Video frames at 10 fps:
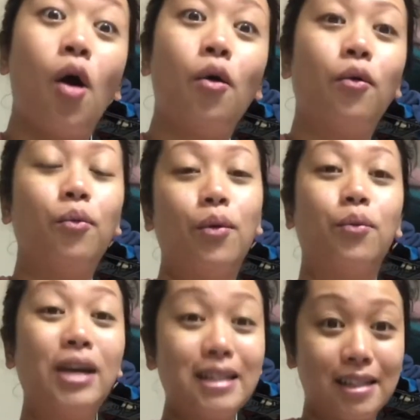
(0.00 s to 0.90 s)
Oh, what
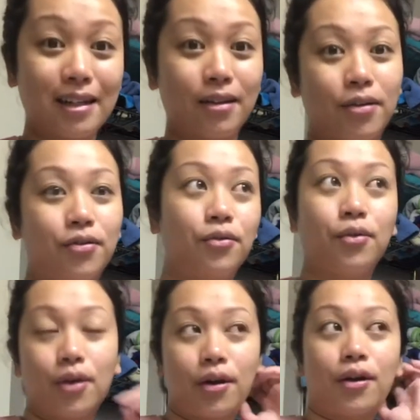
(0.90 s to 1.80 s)
we did
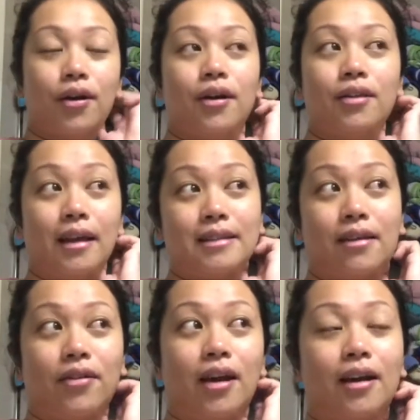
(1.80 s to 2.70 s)
for
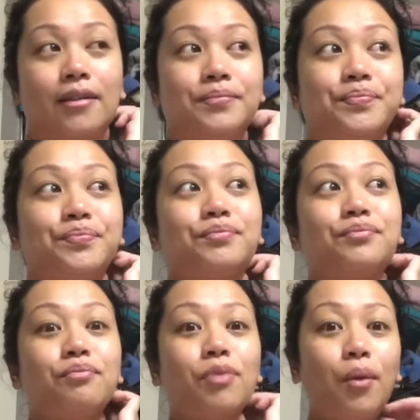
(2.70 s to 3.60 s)
Thanksgiving,
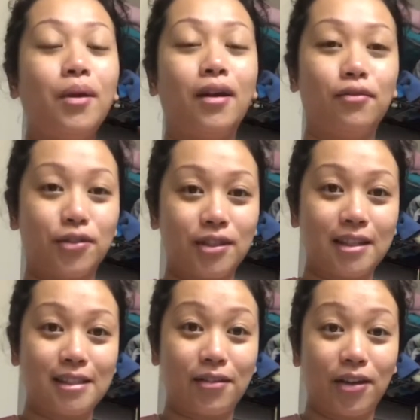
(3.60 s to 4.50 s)
we had our first
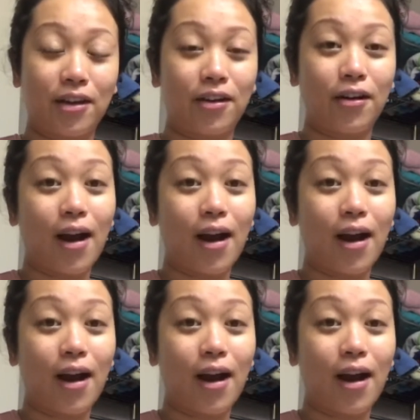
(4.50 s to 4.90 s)
Thanksgiving here at our